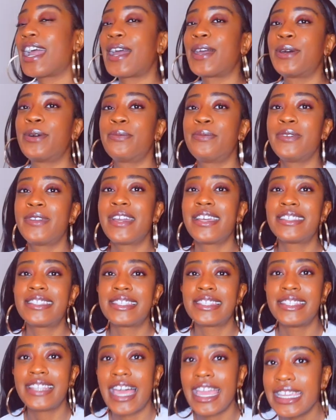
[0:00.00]
I hope you
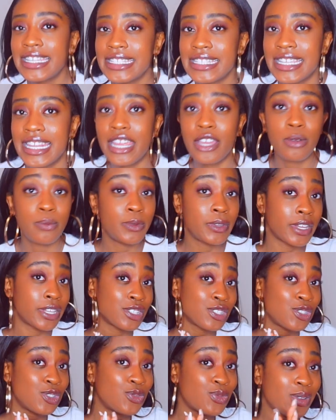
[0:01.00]
guys liked it. I hope you
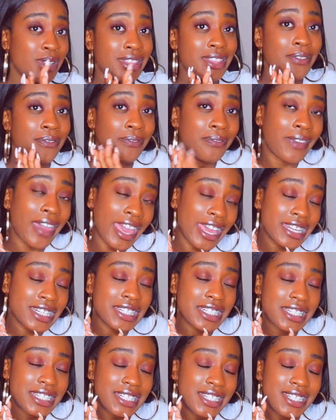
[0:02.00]
guys enjoyed the
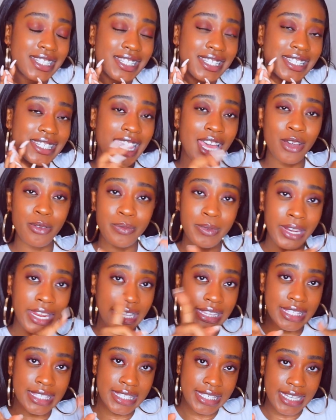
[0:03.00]
fashions. I hope you
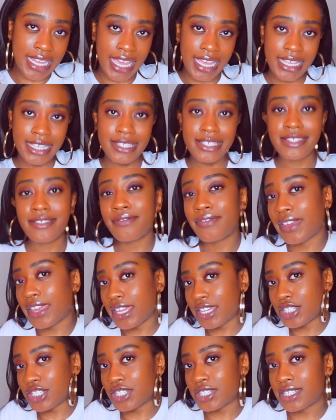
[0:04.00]
like the styles, the
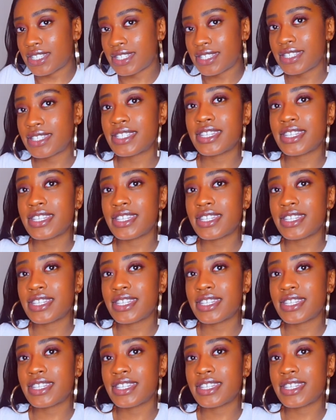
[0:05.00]
fashions.